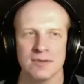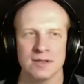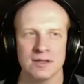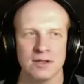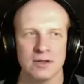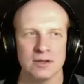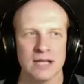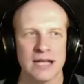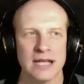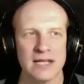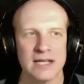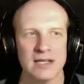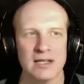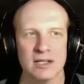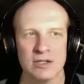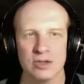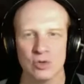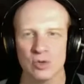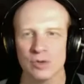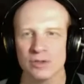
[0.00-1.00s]
you know letting the
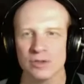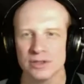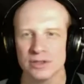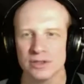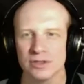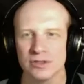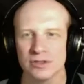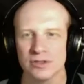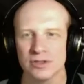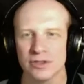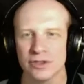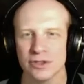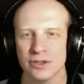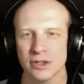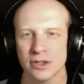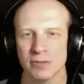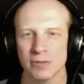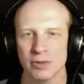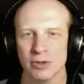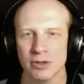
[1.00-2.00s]
tools that you use on your
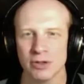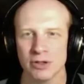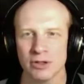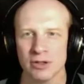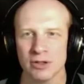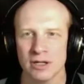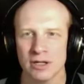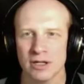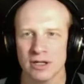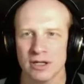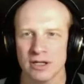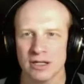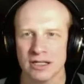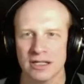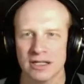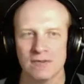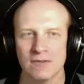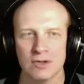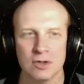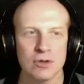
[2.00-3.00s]
computer
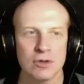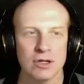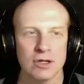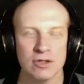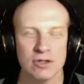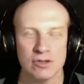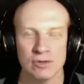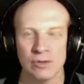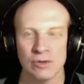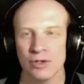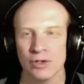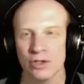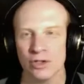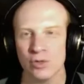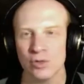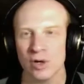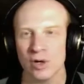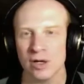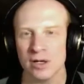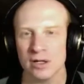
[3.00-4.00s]
give you the control that you
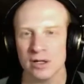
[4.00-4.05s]
want.